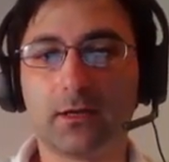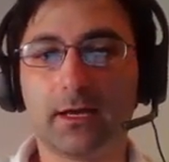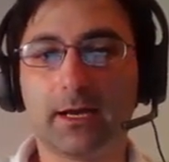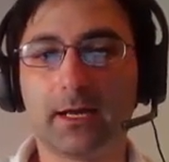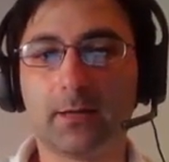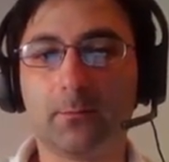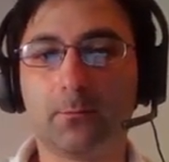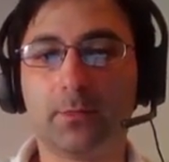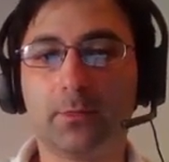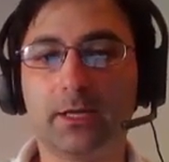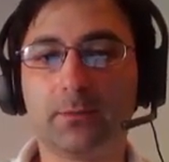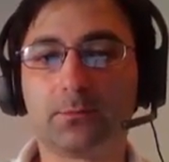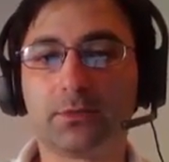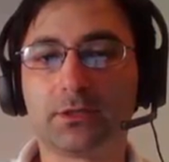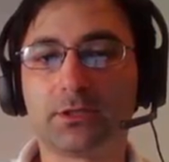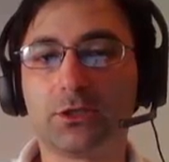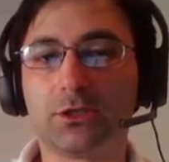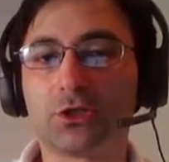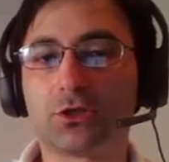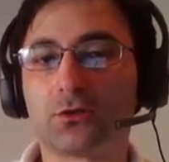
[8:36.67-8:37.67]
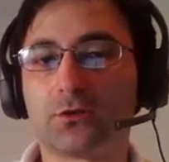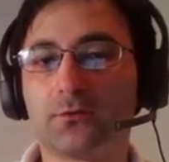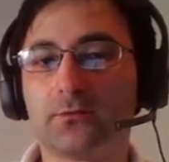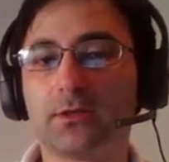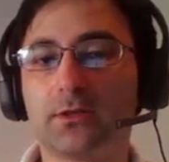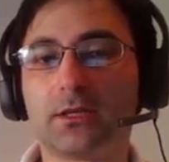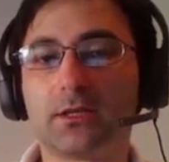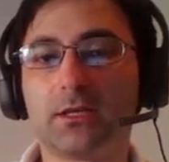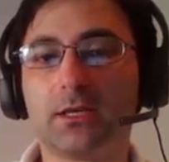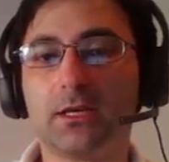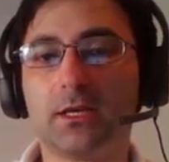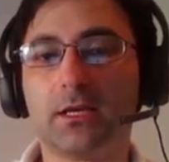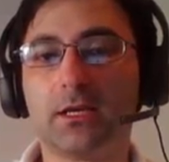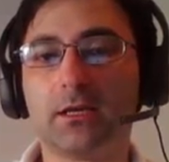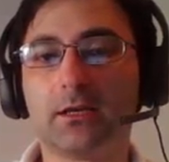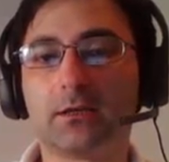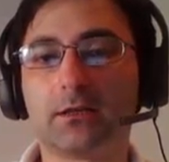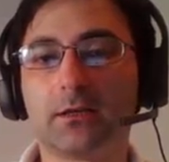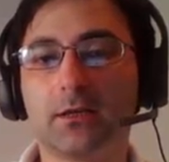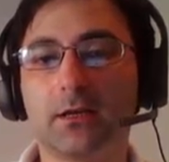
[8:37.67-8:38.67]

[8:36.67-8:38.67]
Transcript: and bad position of the king